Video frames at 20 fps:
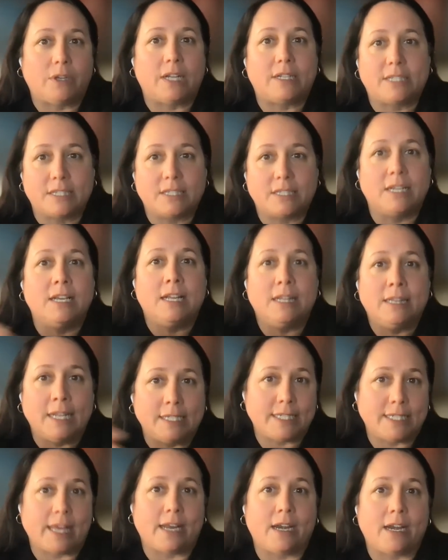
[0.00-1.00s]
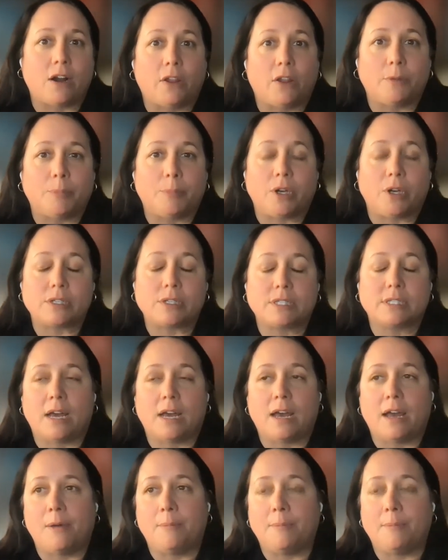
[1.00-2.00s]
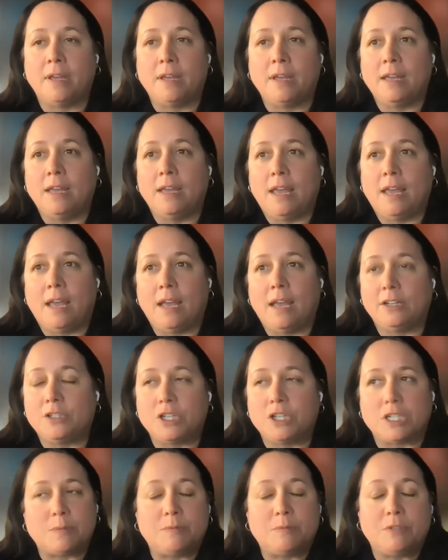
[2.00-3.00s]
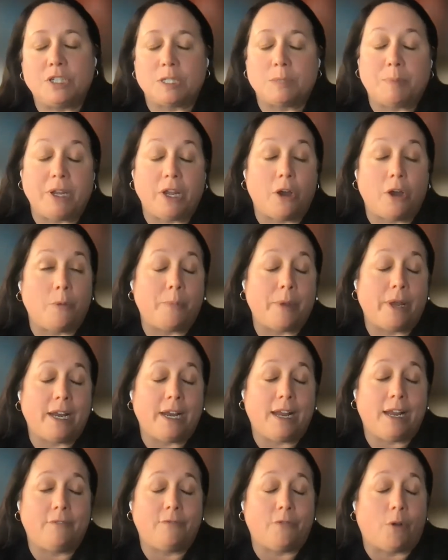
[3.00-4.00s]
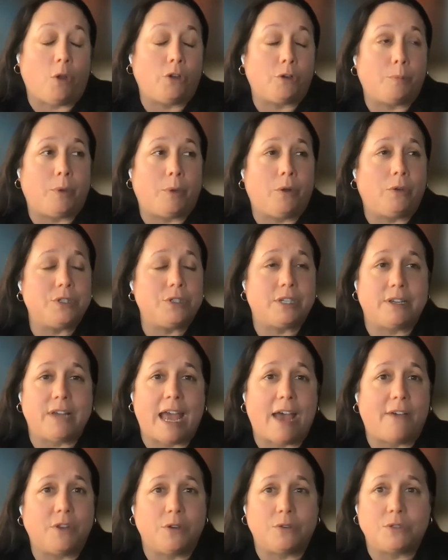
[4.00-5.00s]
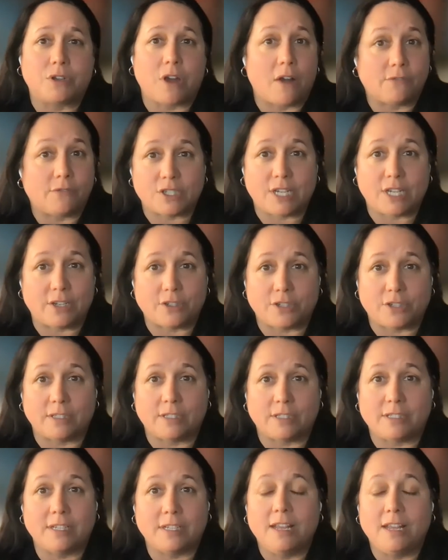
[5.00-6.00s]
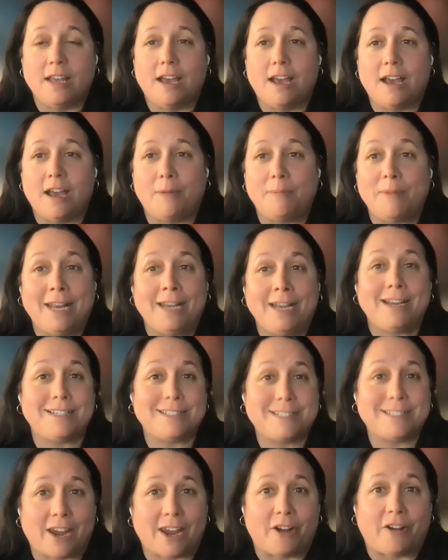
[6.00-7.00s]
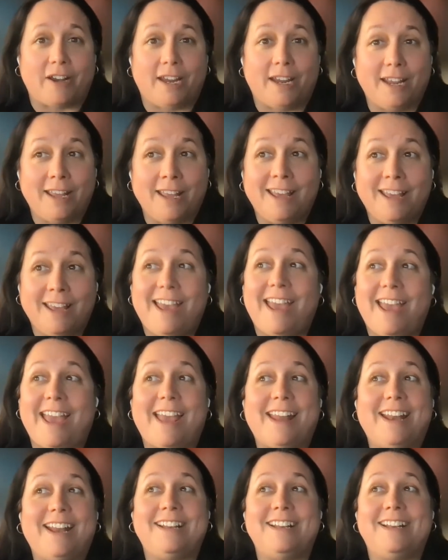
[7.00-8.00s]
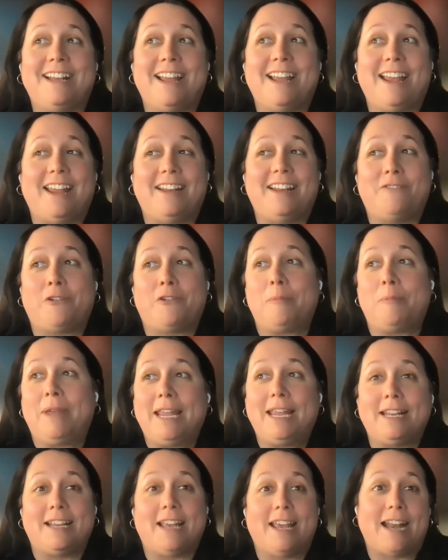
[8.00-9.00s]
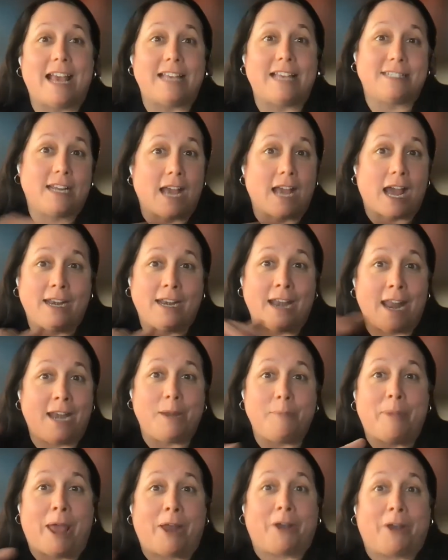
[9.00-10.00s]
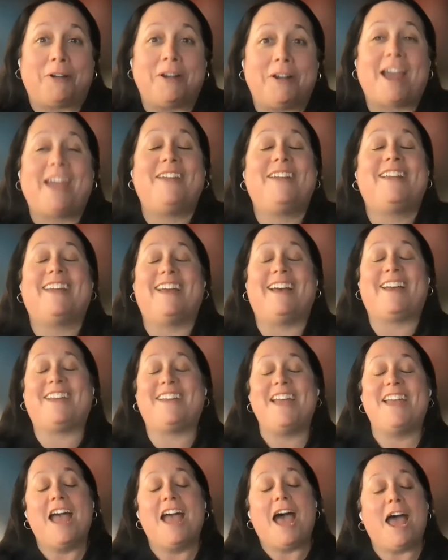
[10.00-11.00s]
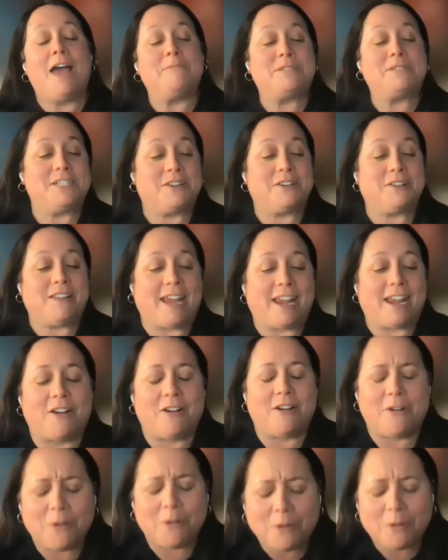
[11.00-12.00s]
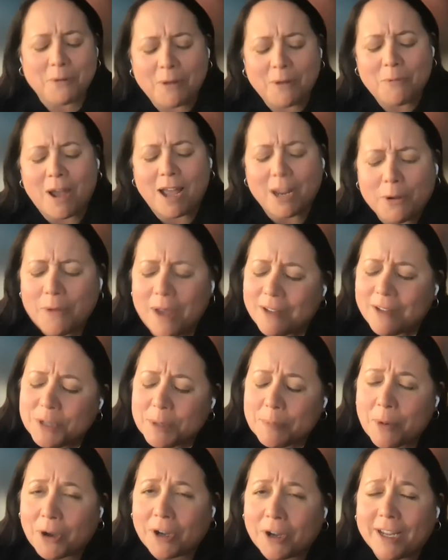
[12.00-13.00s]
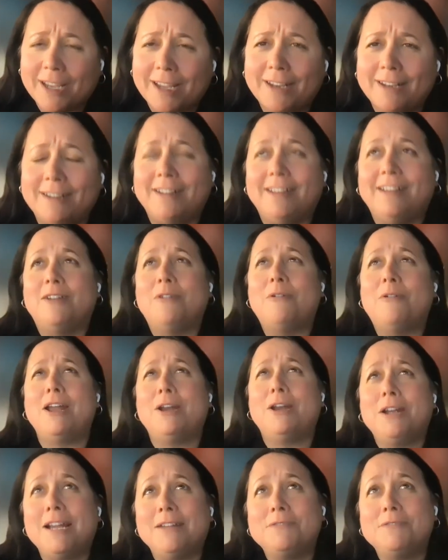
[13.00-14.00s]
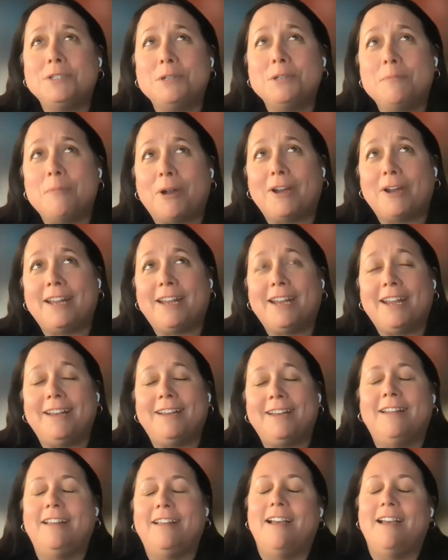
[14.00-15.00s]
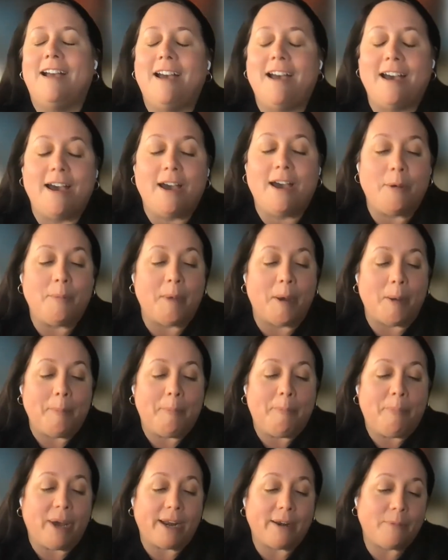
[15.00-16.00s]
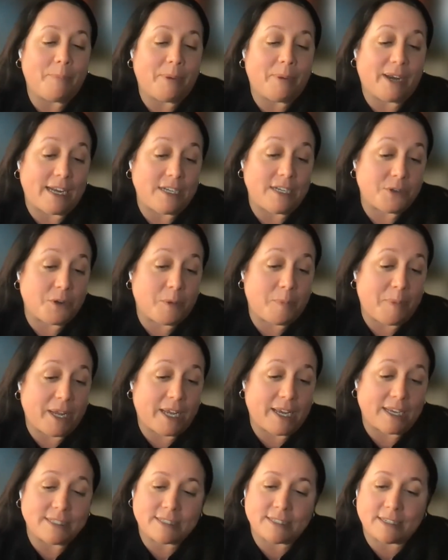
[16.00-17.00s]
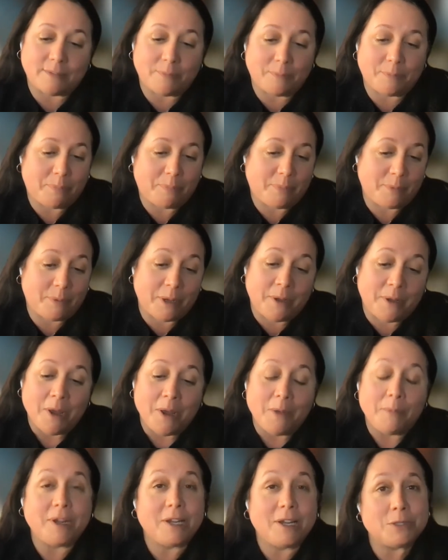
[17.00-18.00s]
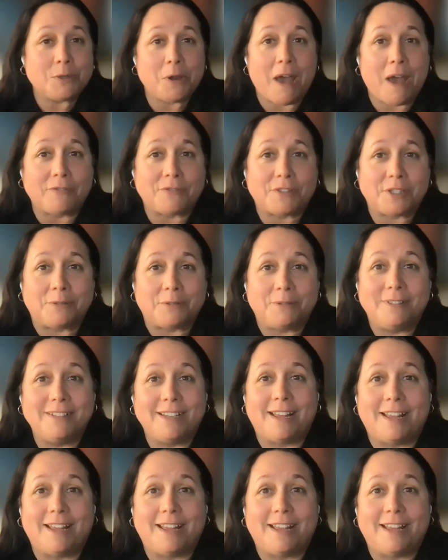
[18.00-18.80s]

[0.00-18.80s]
Let's get it on the books. Just be open and vulnerable to have those conversations. And it is scary. And for me, it hasn't gotten any better. I'm still like, oh, why do I have to market? Why do I have to do marketing? But I do it because you have to.